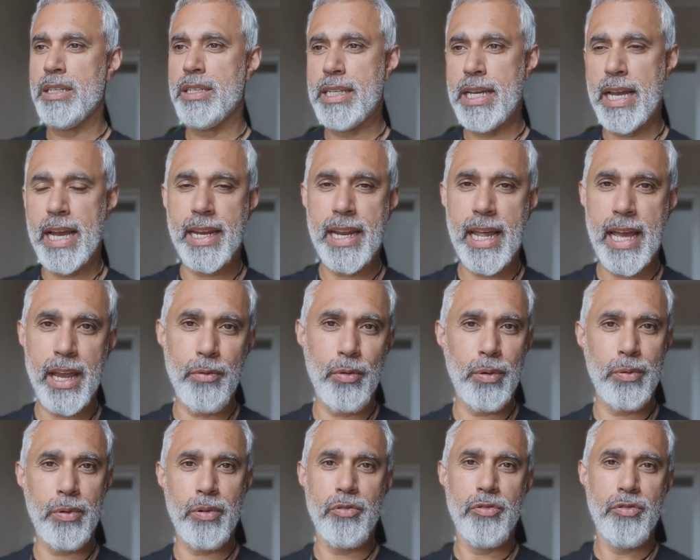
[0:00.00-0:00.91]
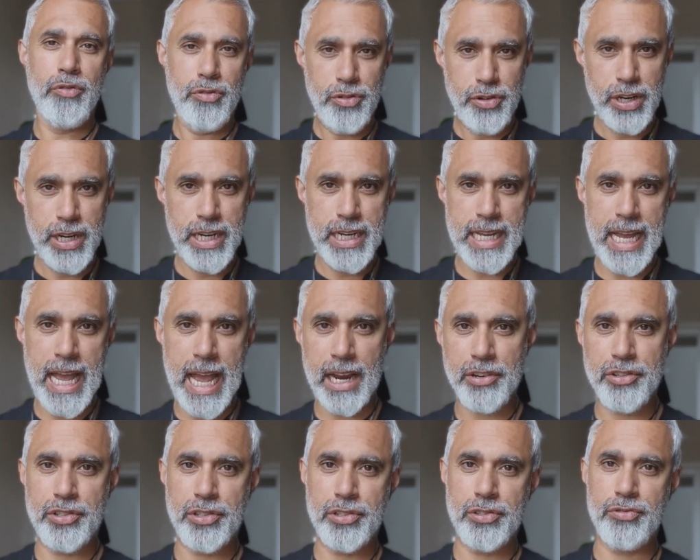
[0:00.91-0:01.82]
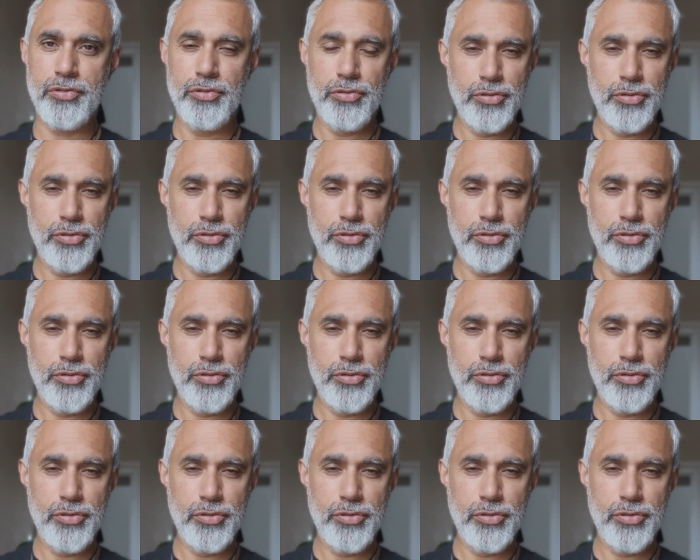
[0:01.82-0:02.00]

DNA, we were really anxious,